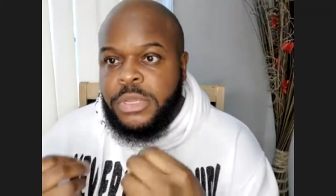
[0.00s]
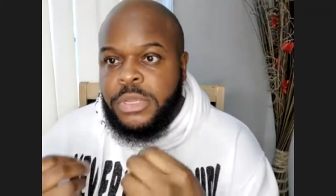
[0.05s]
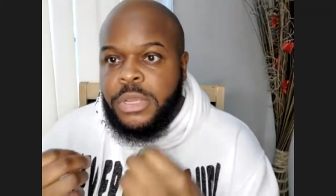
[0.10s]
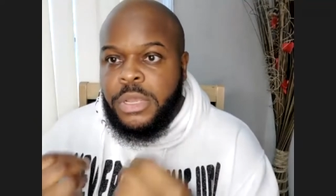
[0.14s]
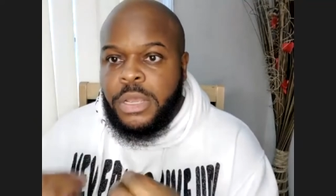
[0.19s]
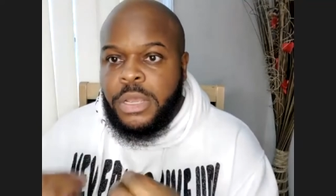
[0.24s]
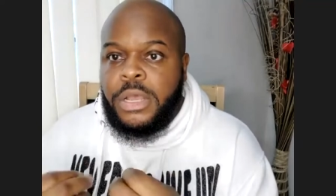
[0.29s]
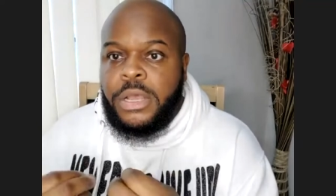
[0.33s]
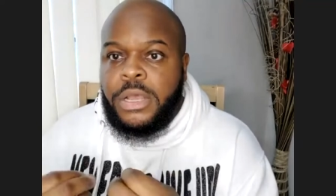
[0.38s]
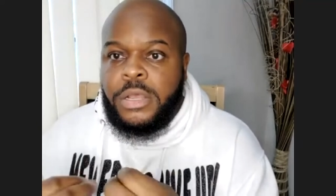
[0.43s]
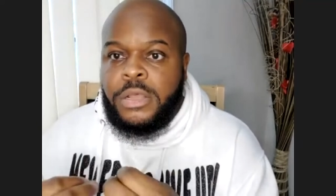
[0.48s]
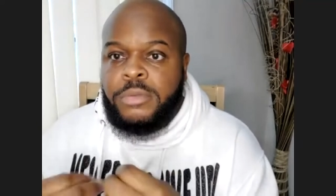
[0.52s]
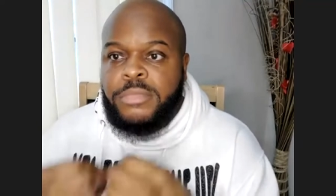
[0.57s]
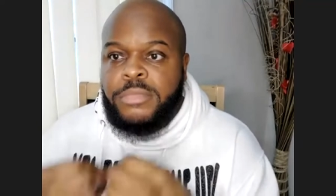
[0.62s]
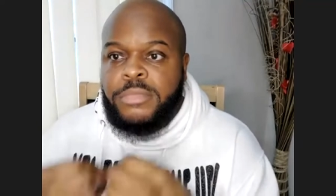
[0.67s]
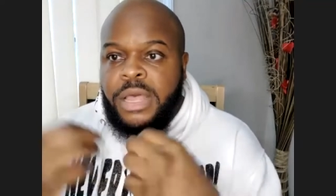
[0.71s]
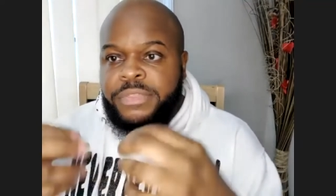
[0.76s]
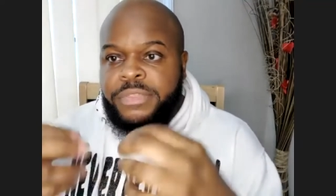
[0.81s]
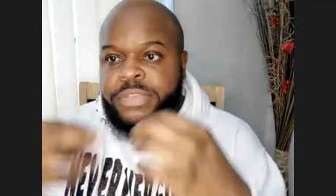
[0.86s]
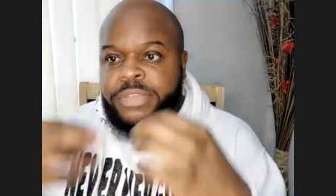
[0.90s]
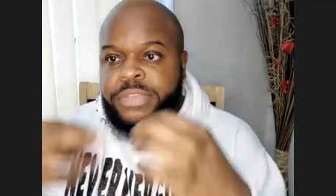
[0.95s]
um,
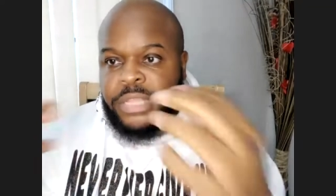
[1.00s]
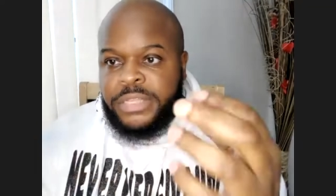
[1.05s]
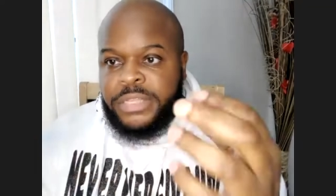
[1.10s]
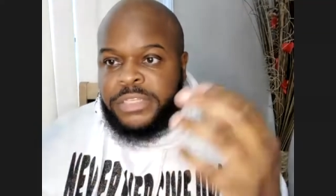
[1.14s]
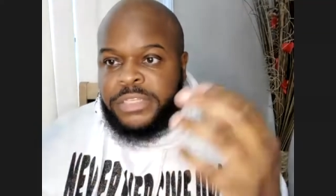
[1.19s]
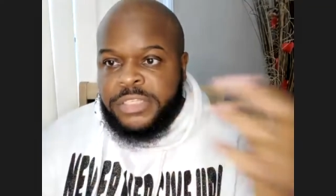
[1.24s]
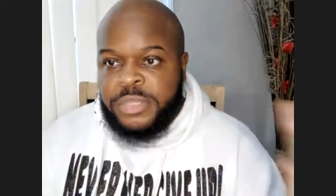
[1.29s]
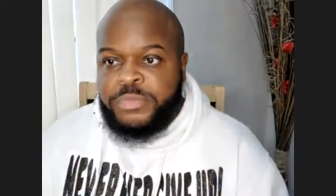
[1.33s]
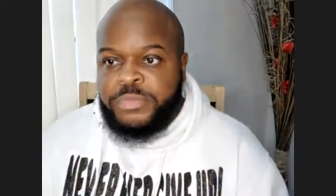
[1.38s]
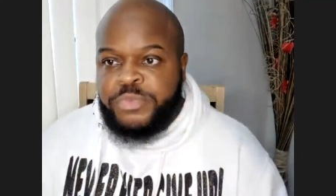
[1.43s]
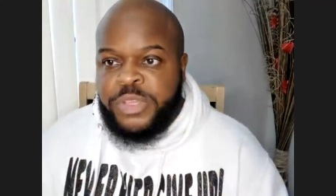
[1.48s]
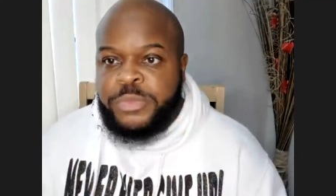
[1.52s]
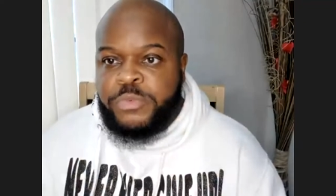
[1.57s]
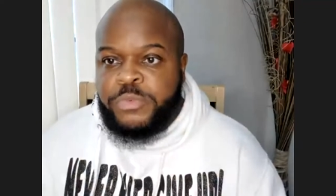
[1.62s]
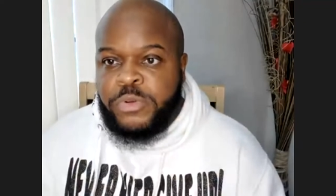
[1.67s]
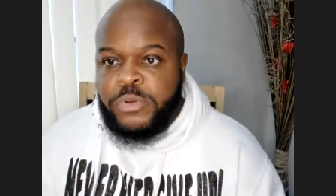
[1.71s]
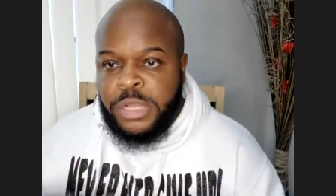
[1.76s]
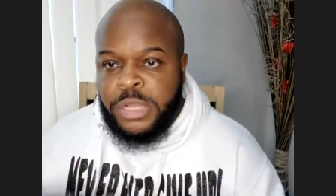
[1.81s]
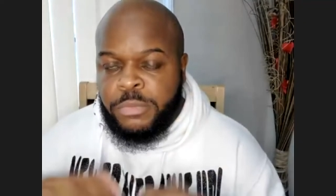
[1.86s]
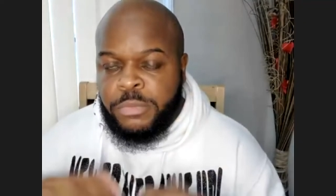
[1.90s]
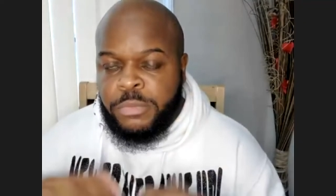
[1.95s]
other innocent people
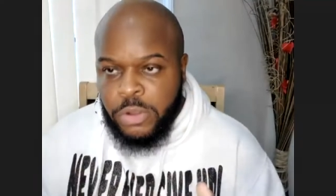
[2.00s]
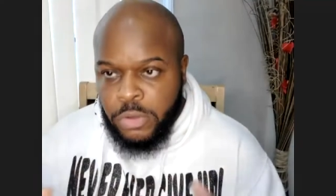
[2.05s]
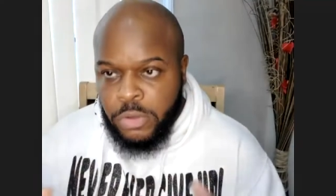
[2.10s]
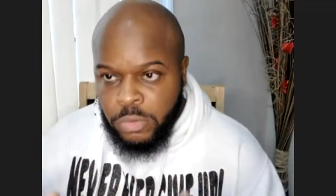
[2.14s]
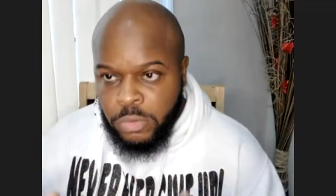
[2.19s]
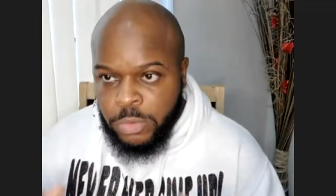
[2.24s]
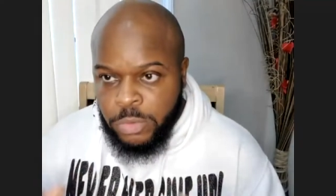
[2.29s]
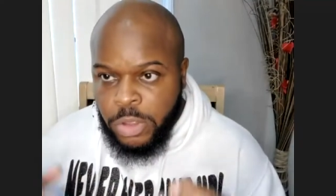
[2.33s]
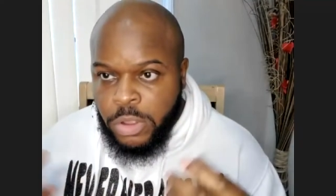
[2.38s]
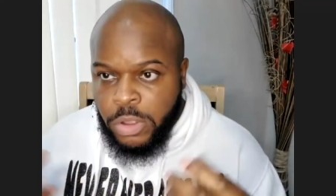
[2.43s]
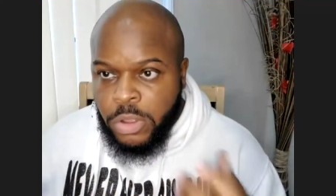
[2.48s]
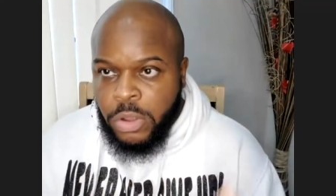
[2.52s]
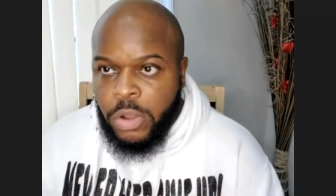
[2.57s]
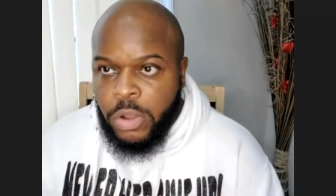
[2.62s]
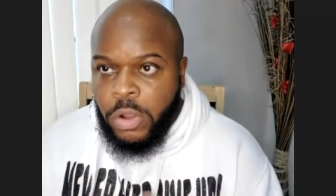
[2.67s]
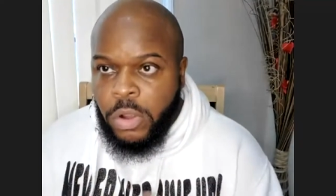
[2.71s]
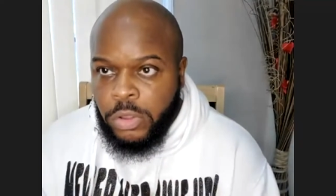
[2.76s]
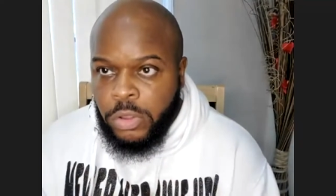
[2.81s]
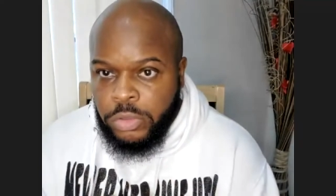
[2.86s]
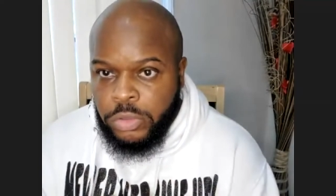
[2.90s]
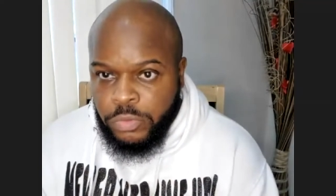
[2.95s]
come home
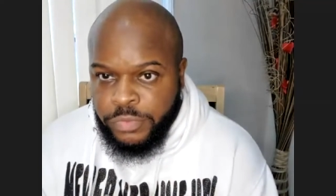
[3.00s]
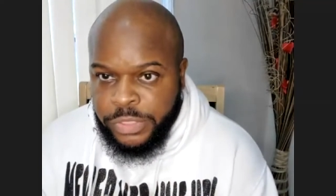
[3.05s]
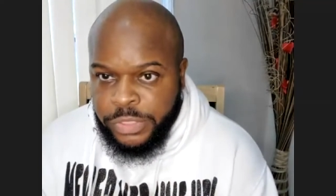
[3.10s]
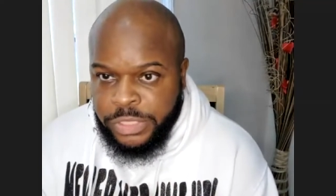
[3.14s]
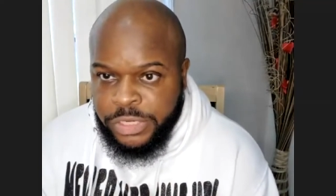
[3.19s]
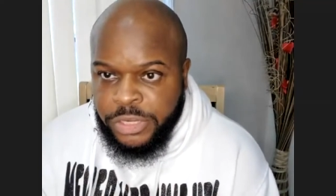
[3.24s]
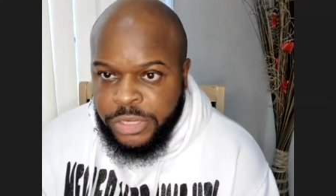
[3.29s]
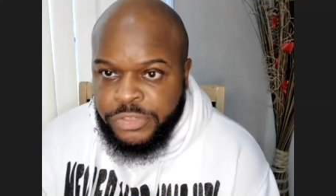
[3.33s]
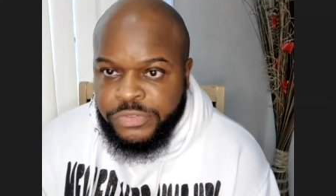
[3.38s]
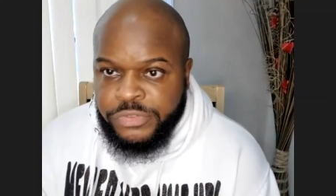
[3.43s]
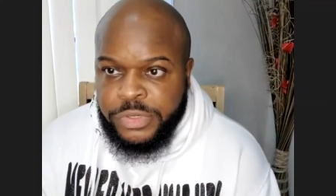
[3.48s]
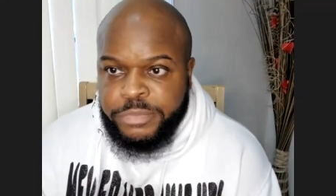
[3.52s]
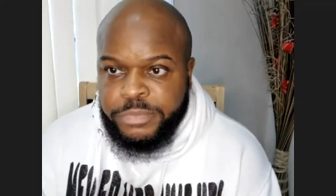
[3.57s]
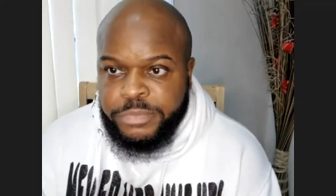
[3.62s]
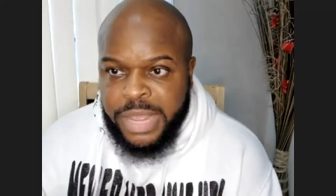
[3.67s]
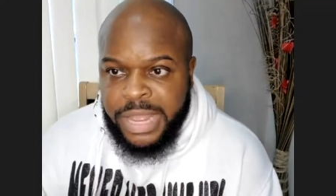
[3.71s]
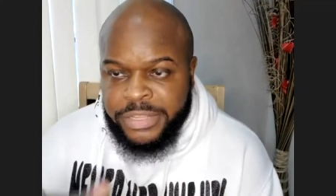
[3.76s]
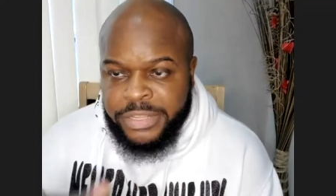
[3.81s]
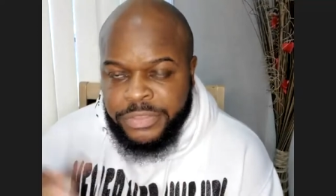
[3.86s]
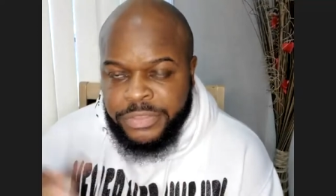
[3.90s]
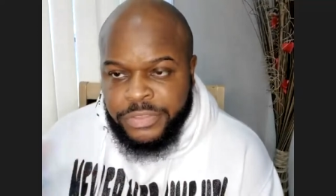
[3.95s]
all over the country
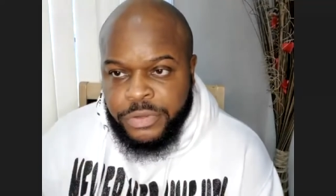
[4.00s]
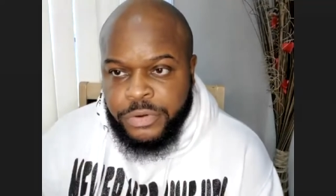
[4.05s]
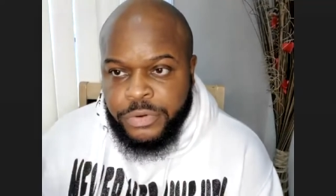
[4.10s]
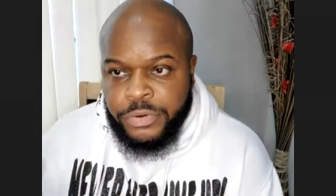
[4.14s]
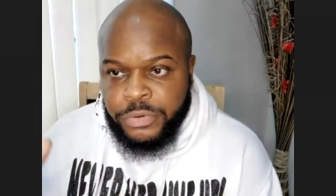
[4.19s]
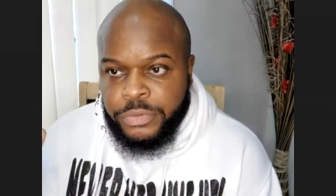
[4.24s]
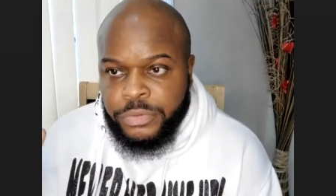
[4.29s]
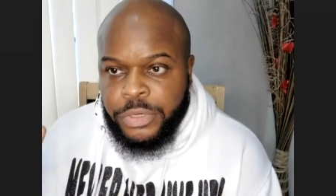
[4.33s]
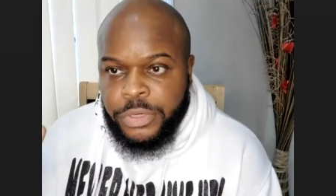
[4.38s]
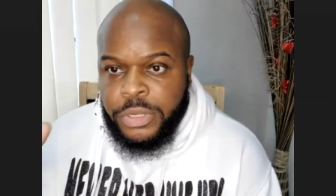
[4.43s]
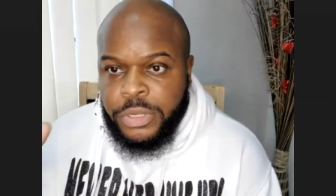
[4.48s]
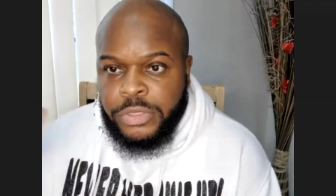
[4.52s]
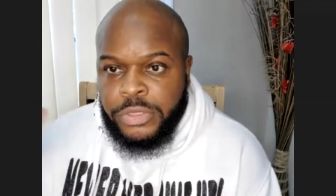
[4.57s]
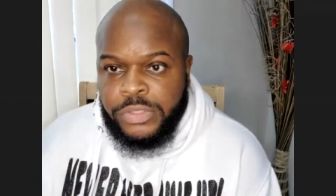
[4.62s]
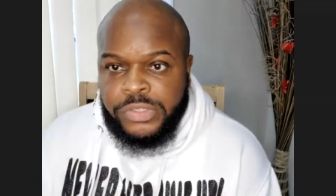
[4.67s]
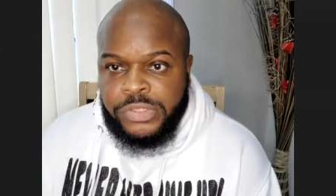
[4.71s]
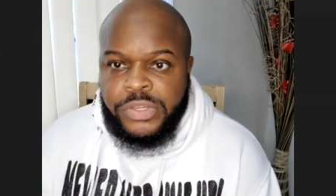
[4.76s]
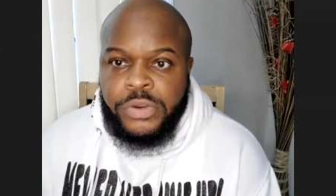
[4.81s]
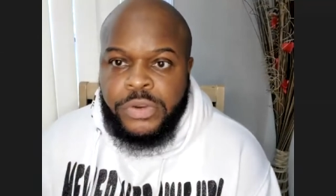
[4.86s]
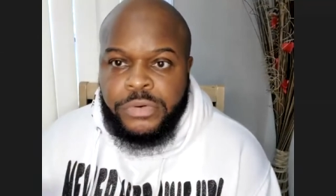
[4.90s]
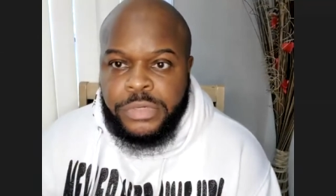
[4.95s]
by the Third
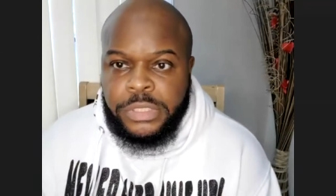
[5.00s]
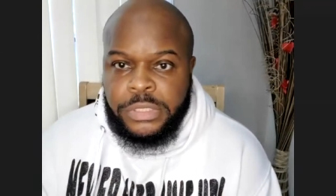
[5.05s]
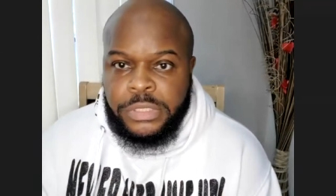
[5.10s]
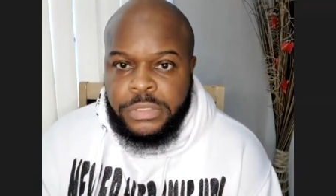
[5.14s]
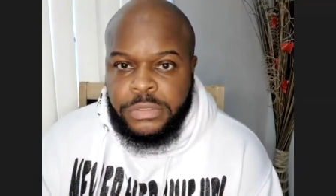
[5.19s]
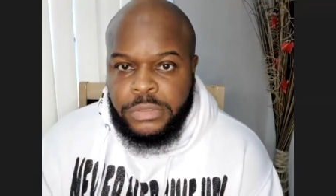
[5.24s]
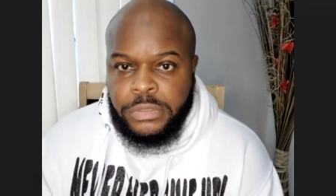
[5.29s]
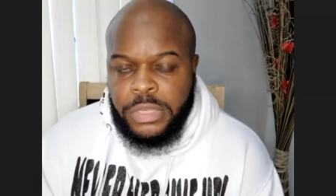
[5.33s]
Circuit.